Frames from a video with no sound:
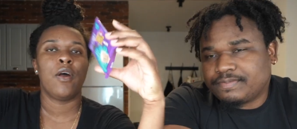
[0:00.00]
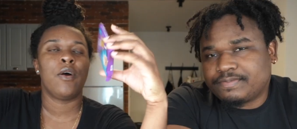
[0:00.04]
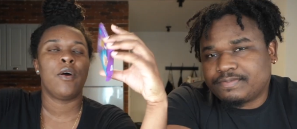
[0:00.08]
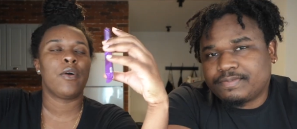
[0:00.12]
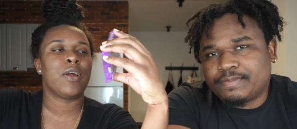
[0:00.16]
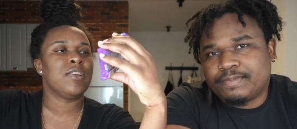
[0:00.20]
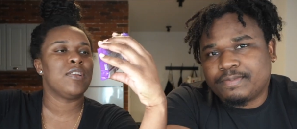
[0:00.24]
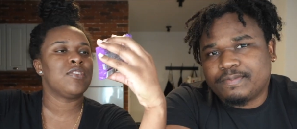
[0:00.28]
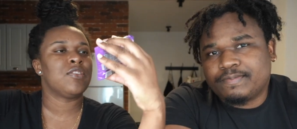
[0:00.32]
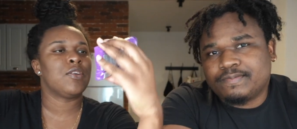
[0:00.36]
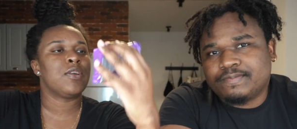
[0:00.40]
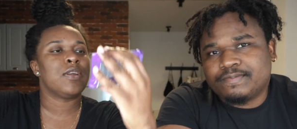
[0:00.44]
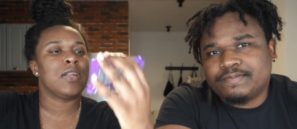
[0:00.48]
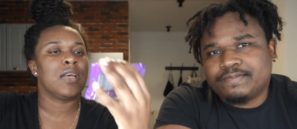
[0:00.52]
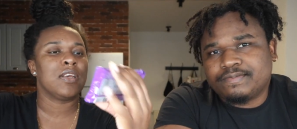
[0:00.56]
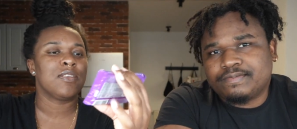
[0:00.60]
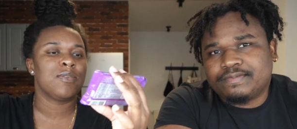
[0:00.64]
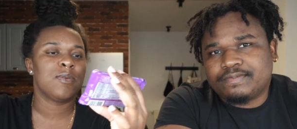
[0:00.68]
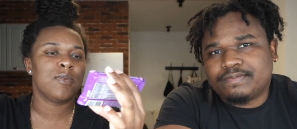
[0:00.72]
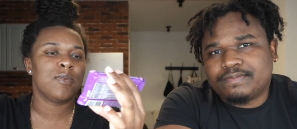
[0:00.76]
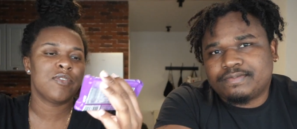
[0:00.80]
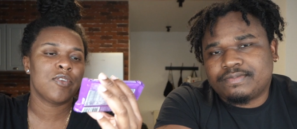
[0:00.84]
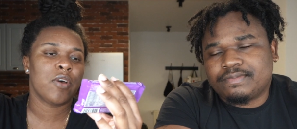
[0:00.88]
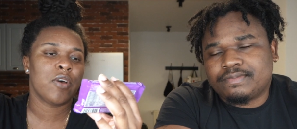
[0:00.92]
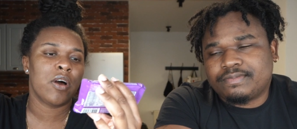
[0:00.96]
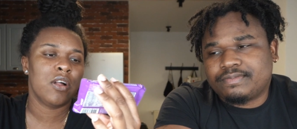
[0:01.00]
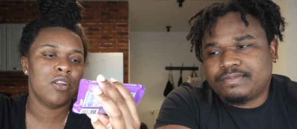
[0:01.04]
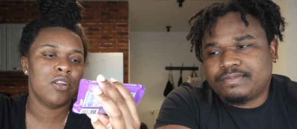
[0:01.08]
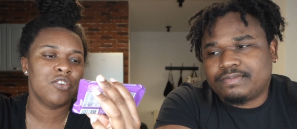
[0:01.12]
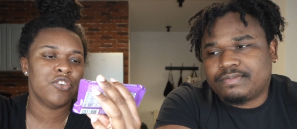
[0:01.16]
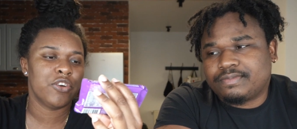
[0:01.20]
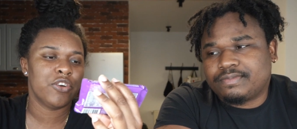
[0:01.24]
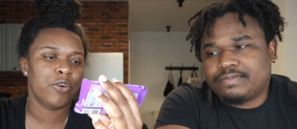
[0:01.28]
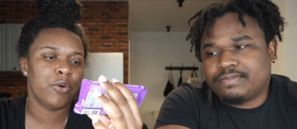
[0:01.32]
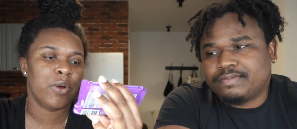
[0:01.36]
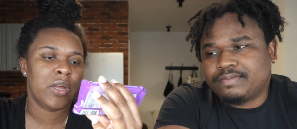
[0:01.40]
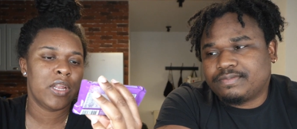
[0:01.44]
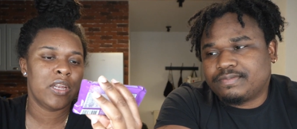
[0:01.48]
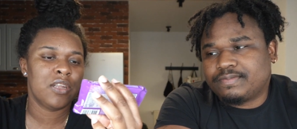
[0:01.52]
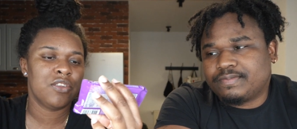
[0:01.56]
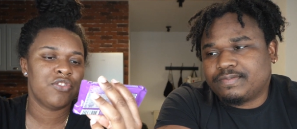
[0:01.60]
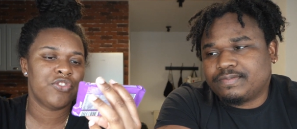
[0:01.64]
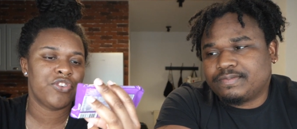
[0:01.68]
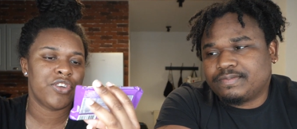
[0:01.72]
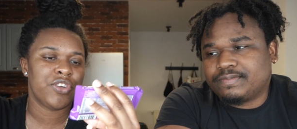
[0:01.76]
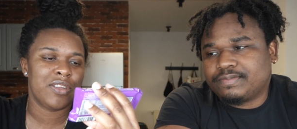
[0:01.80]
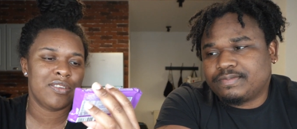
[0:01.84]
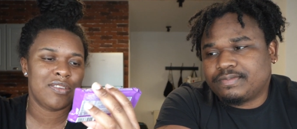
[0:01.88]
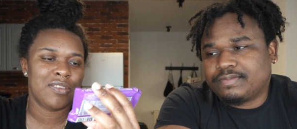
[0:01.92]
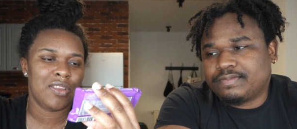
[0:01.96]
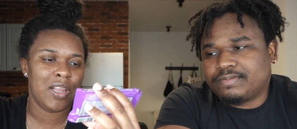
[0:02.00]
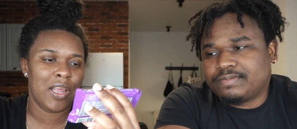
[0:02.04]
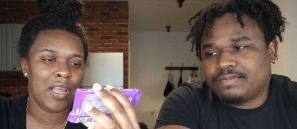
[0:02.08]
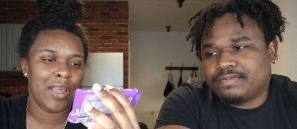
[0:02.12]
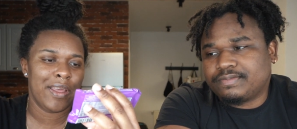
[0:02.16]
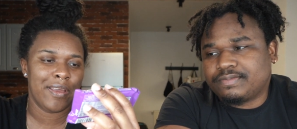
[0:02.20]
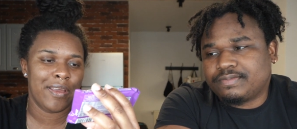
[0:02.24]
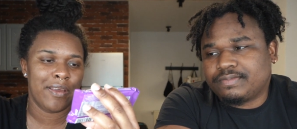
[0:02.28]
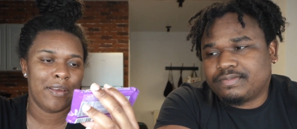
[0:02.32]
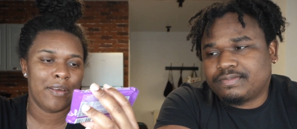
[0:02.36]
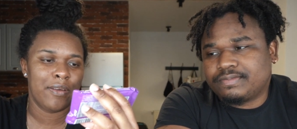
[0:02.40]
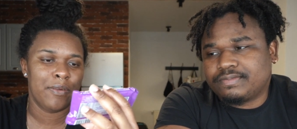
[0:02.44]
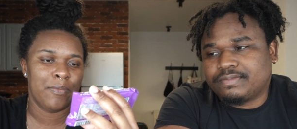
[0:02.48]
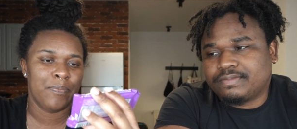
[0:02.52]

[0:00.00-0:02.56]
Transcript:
Speaker 1: Okay, so the next one is called Joe, and it's just like